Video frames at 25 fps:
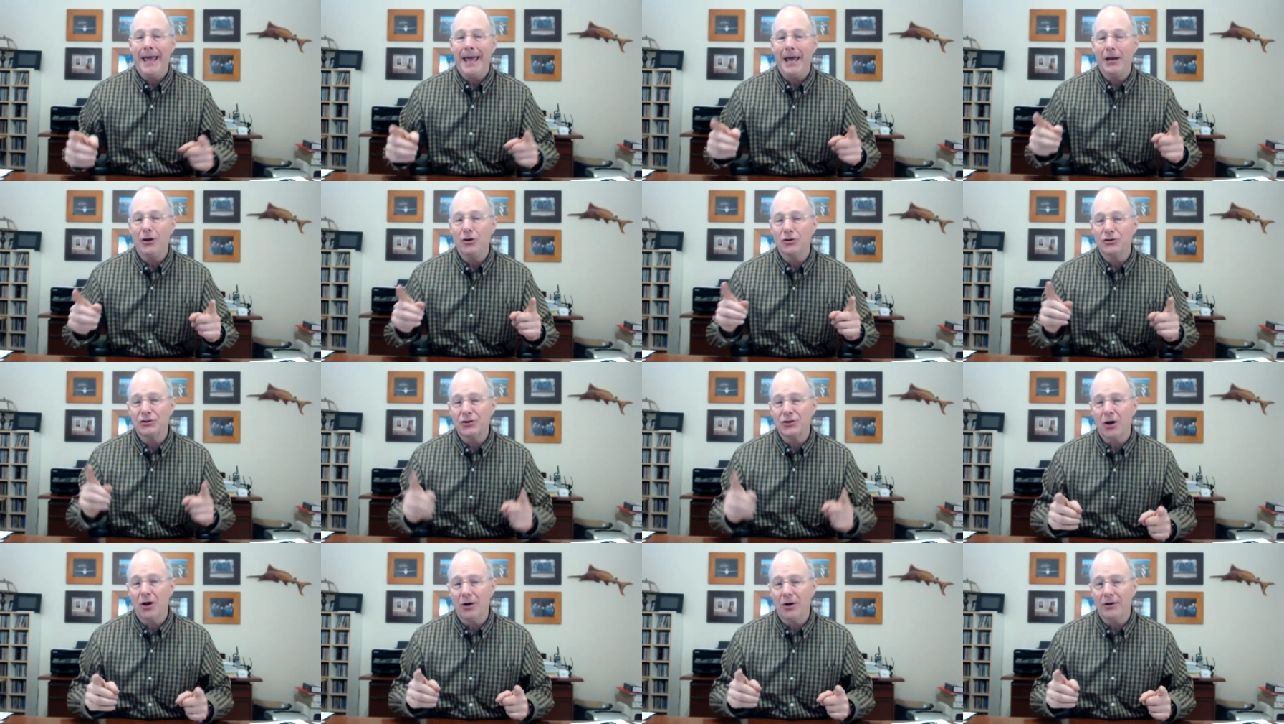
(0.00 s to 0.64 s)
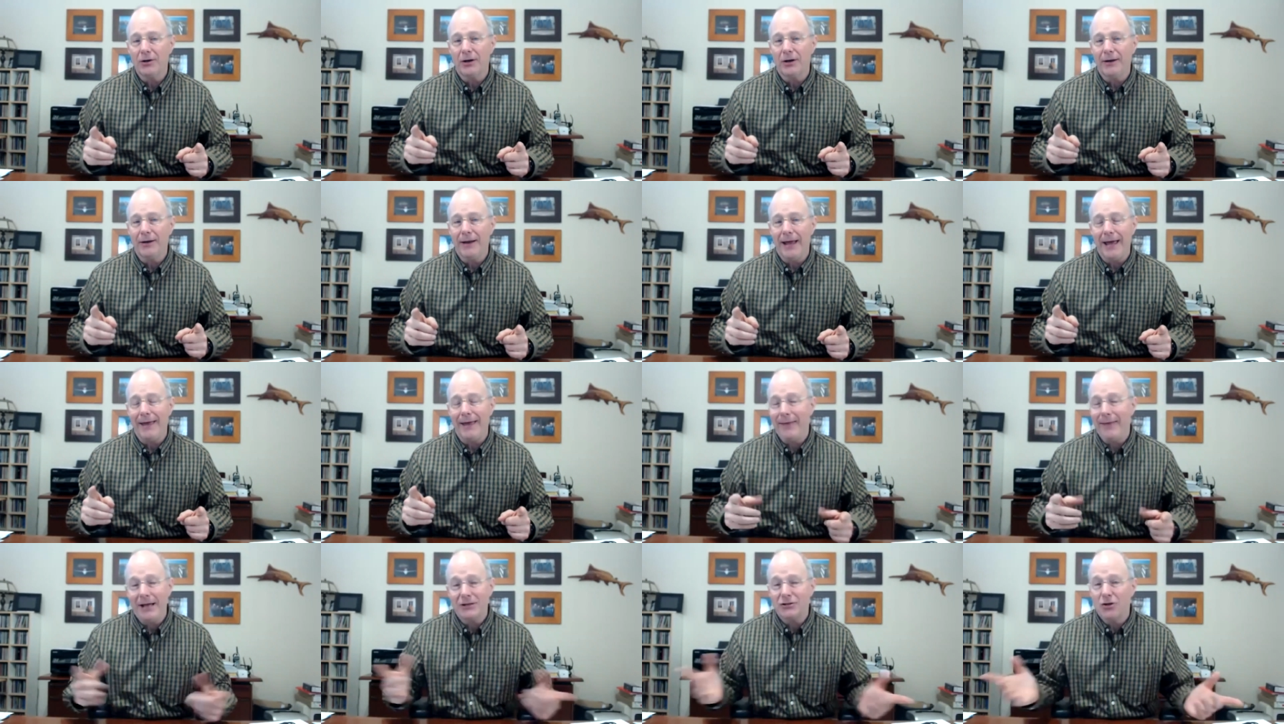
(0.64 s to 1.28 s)
and you start and
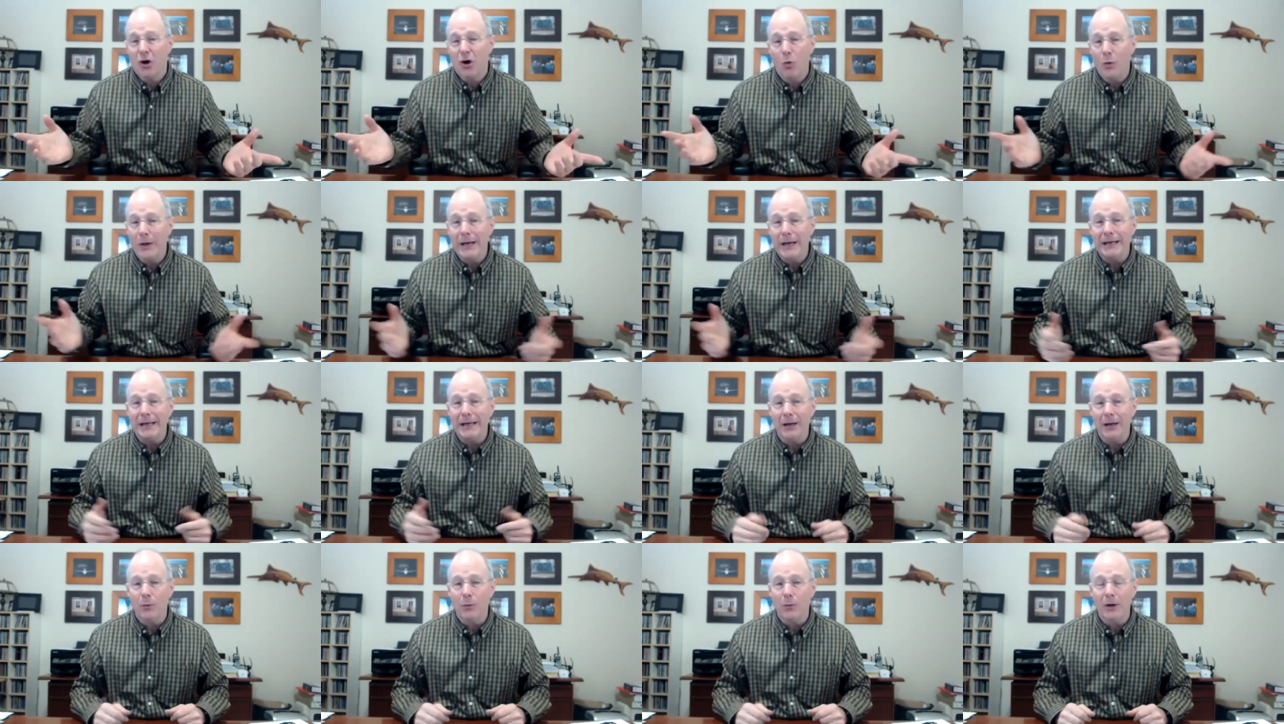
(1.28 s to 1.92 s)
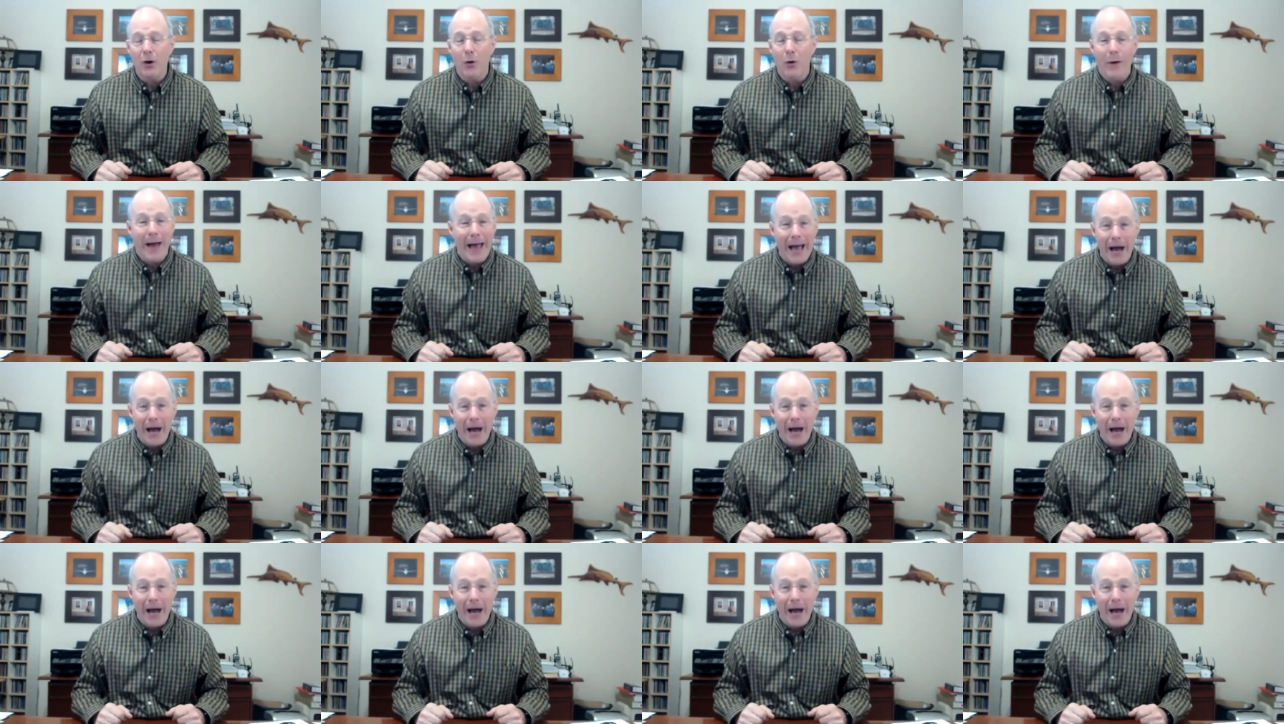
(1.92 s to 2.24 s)
that, that's all we did we go well,